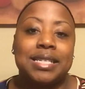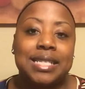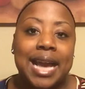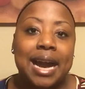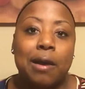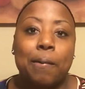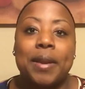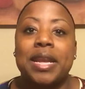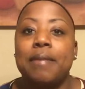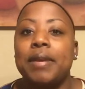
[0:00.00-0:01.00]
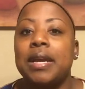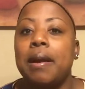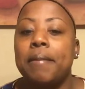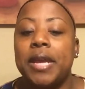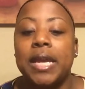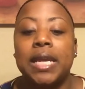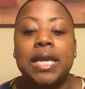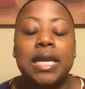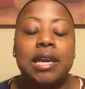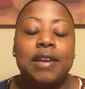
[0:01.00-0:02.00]
scalp, and it becoming
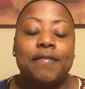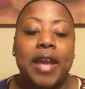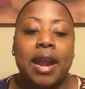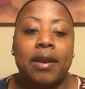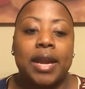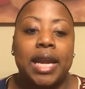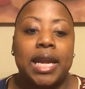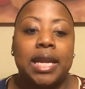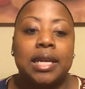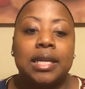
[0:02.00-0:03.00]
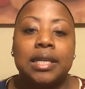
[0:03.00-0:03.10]
very